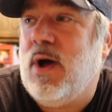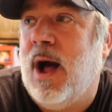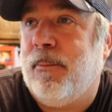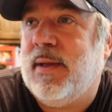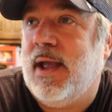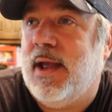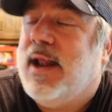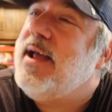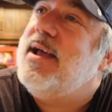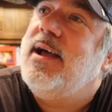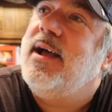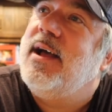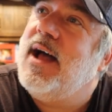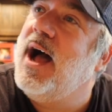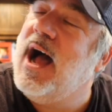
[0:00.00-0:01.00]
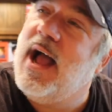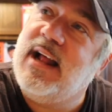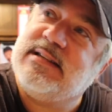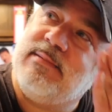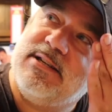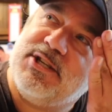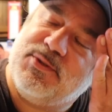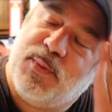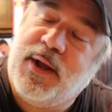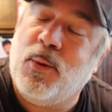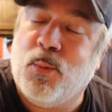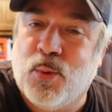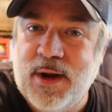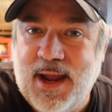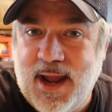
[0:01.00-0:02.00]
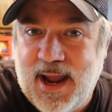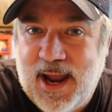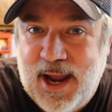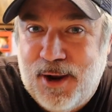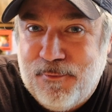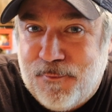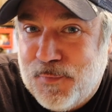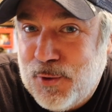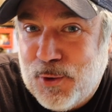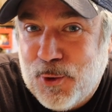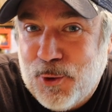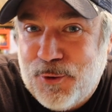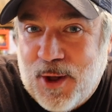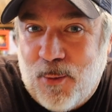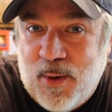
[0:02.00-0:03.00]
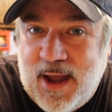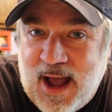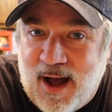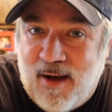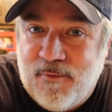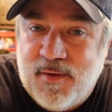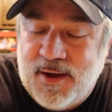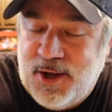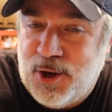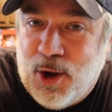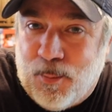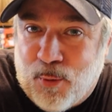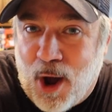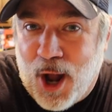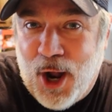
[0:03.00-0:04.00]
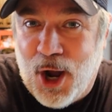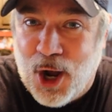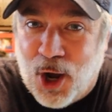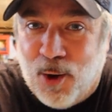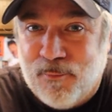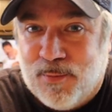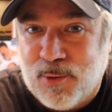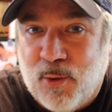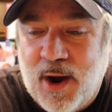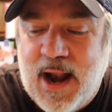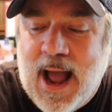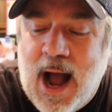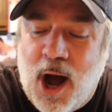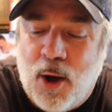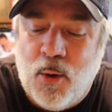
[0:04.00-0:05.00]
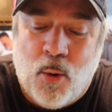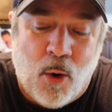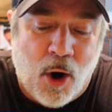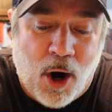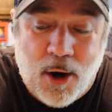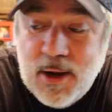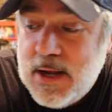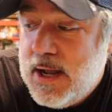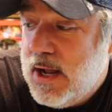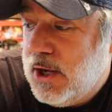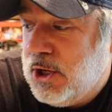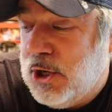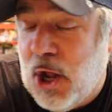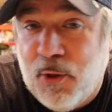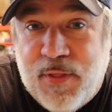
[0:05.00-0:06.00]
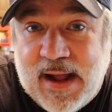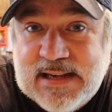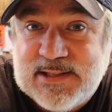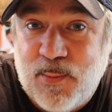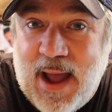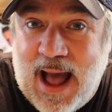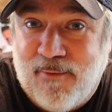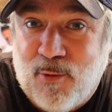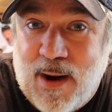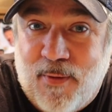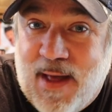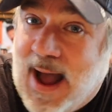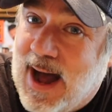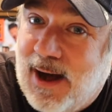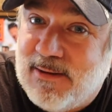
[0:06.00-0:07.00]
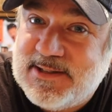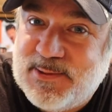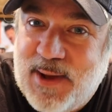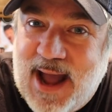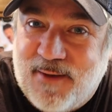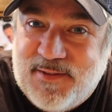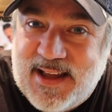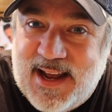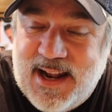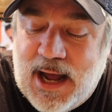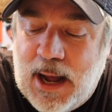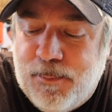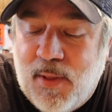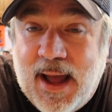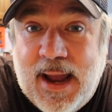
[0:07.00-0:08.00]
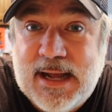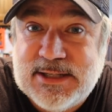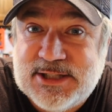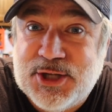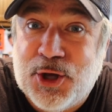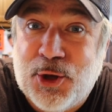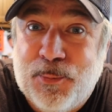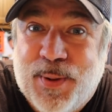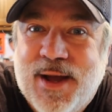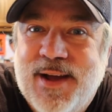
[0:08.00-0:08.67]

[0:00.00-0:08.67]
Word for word: upheat, uh, as much as we reheat food that we have, you know, brought home from going out, or you know, things that we have around the house that we have to heat up, like soup,